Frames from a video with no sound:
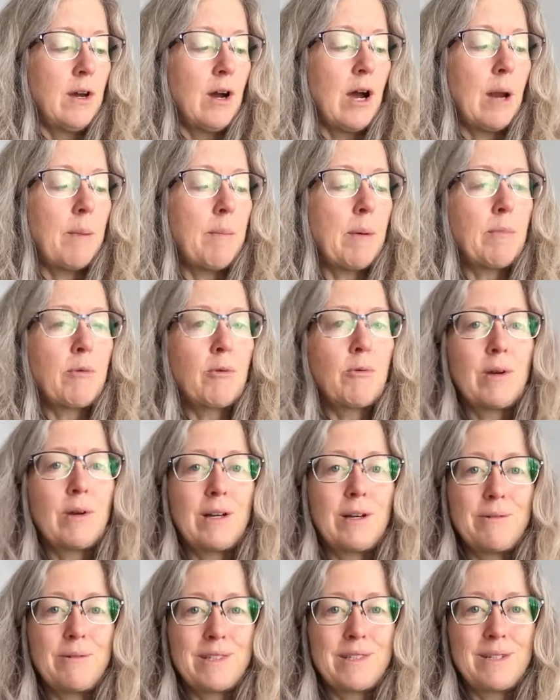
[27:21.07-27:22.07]
I remember when
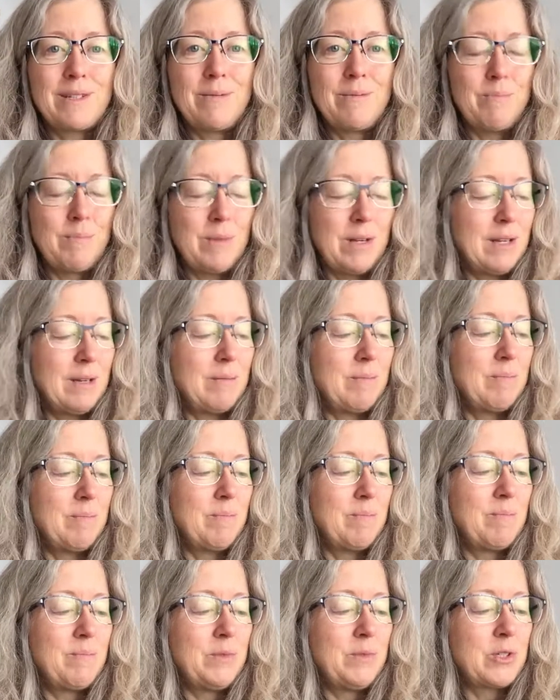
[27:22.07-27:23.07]
I was
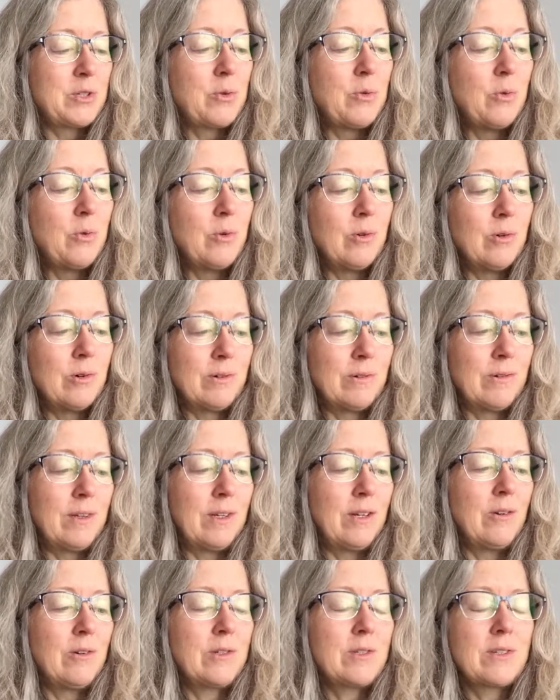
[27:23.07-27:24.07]
in school
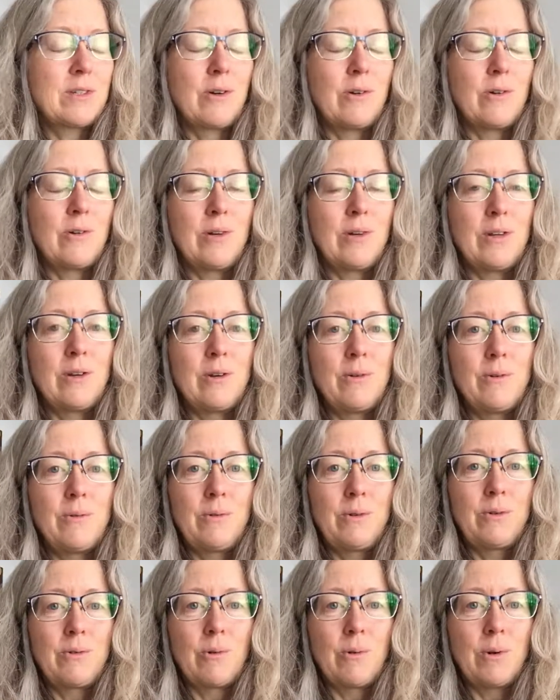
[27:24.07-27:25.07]
years ago, you
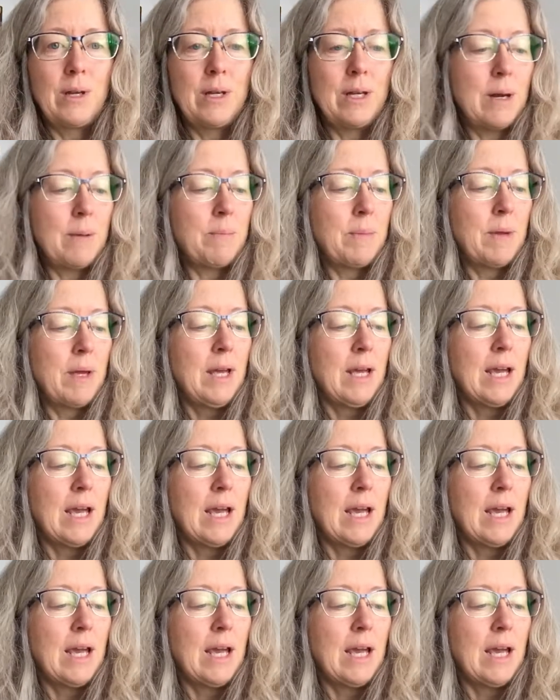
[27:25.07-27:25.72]
know, growing up,